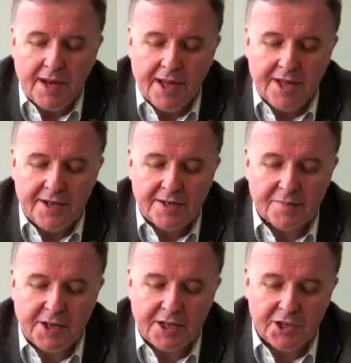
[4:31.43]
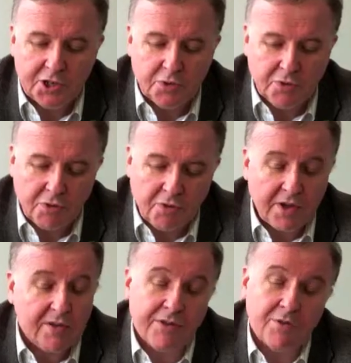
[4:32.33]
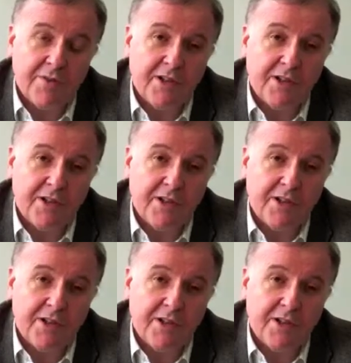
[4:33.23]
And making sure that we've covered all